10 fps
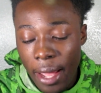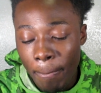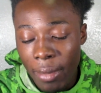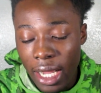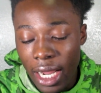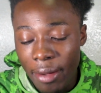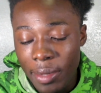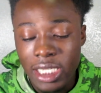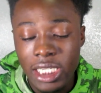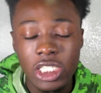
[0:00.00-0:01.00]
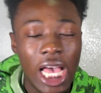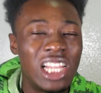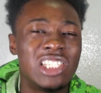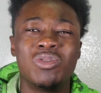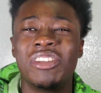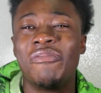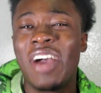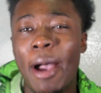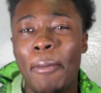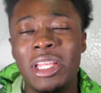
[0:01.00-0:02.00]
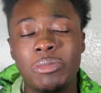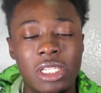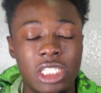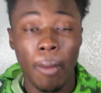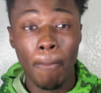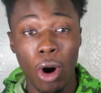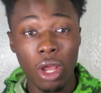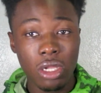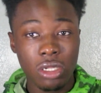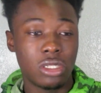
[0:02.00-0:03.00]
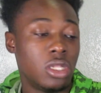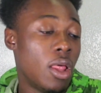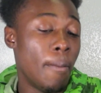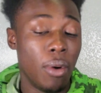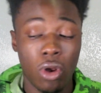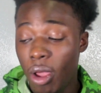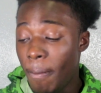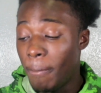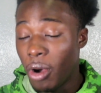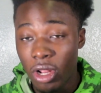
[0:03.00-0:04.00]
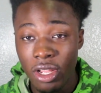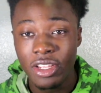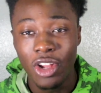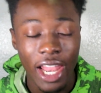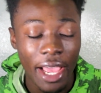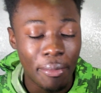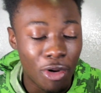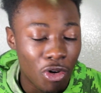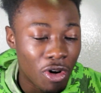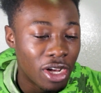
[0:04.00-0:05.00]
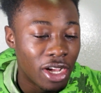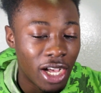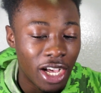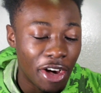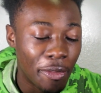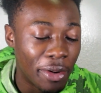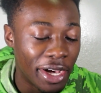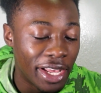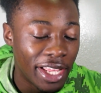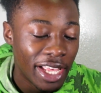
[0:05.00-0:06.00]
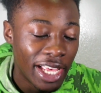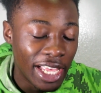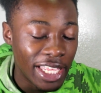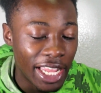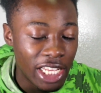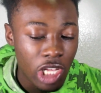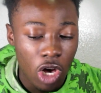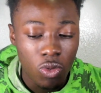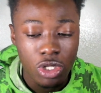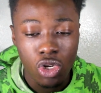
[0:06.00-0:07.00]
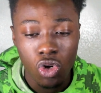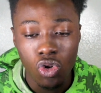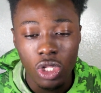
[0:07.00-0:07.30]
but I just wasn't vibing as much as Bora, you know, I like Bora, but yeah, this song was cool.